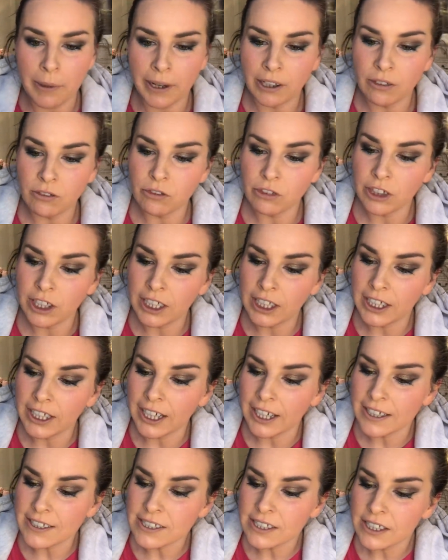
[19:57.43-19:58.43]
being really
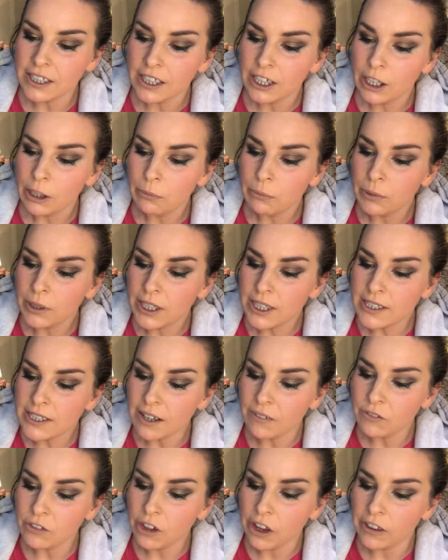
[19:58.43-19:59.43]
nice. Please
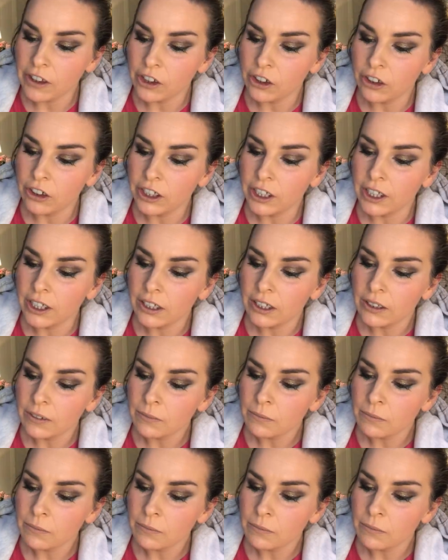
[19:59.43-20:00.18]
have nothing on you.